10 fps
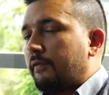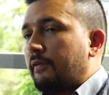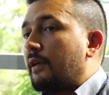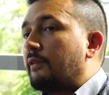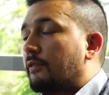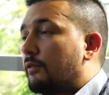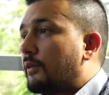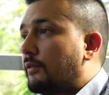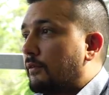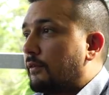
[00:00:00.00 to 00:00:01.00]
If the answer
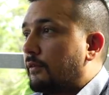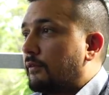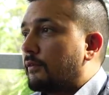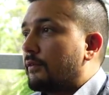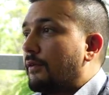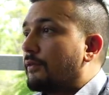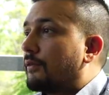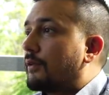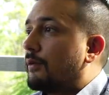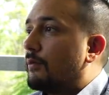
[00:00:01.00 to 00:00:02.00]
is it's going
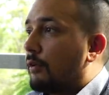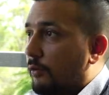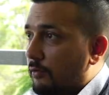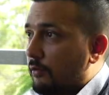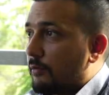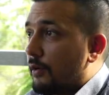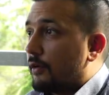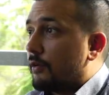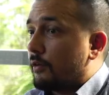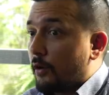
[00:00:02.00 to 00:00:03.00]
to take me closer to my
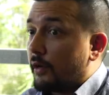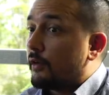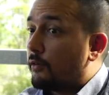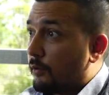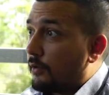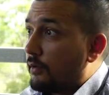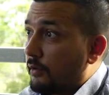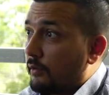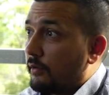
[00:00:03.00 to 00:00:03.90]
goal, go ahead and do it.